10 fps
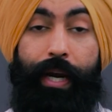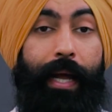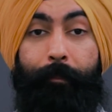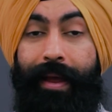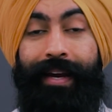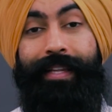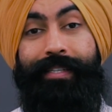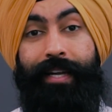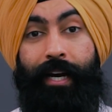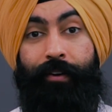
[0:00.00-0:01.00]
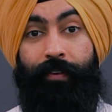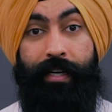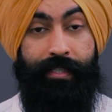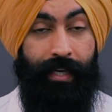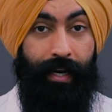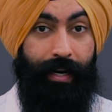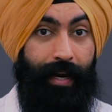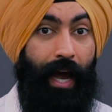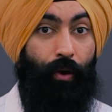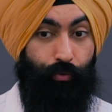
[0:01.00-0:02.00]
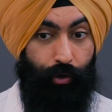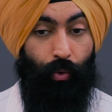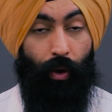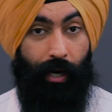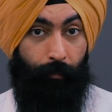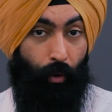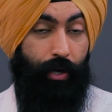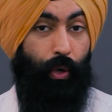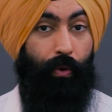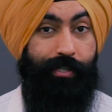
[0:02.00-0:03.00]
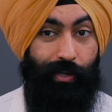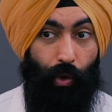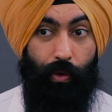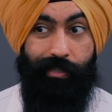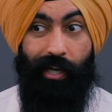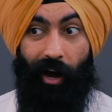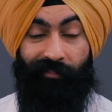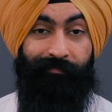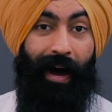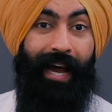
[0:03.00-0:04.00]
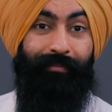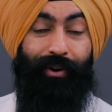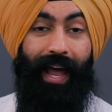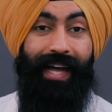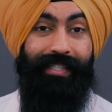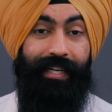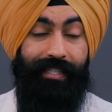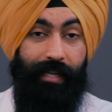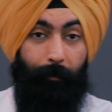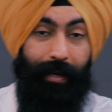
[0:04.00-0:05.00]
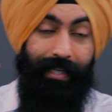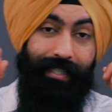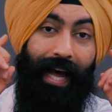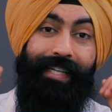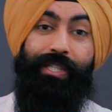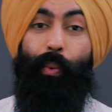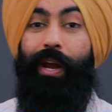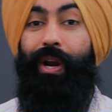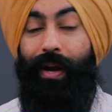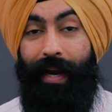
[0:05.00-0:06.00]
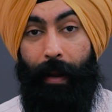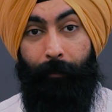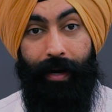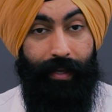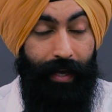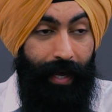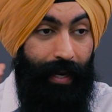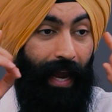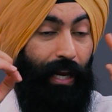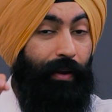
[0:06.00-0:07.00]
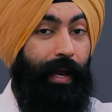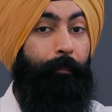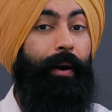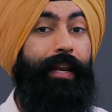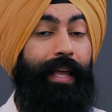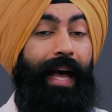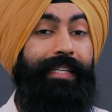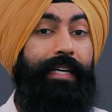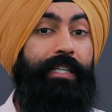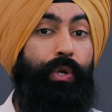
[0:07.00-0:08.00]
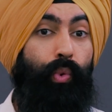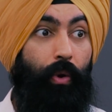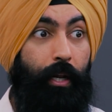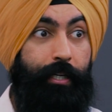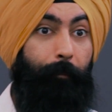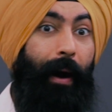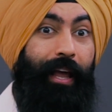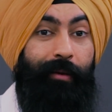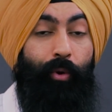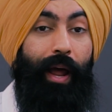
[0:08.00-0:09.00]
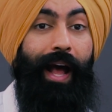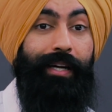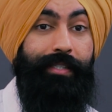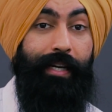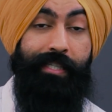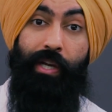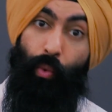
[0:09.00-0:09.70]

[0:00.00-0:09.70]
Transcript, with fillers: you're not making that sacrifice. Now you're working more towards your goals of buying more assets because that's the way you're looking at money. Now you look at money as a tool to buy you more assets,